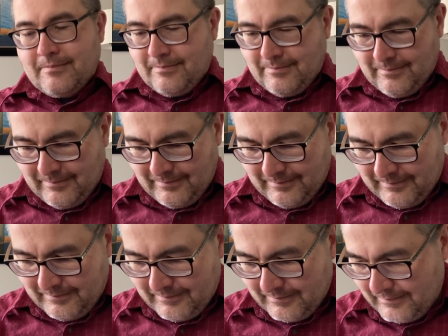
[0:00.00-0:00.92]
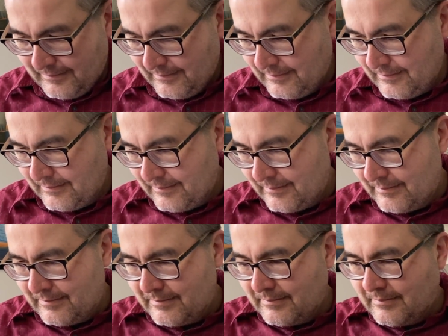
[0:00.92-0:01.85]

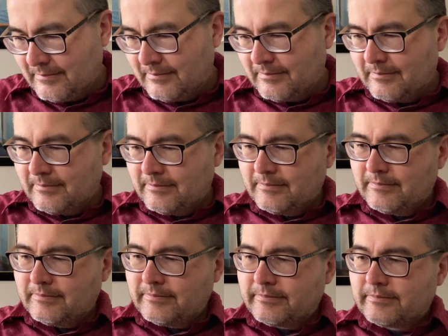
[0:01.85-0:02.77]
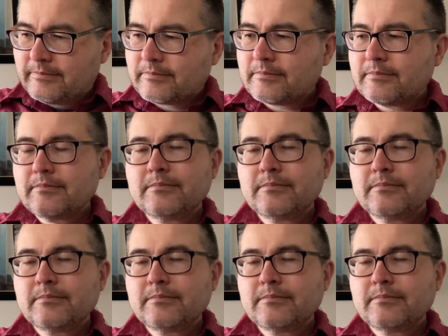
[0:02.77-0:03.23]
(silence)